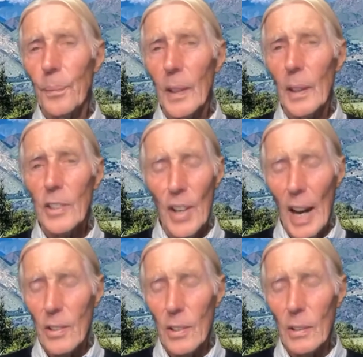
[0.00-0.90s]
It's
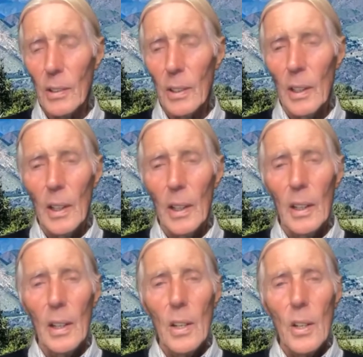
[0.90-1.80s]
natural.
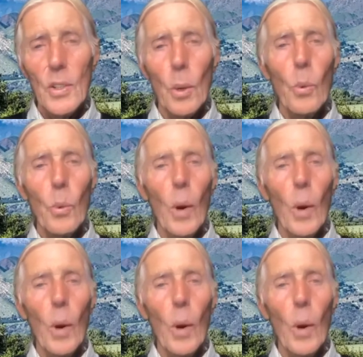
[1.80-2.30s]
So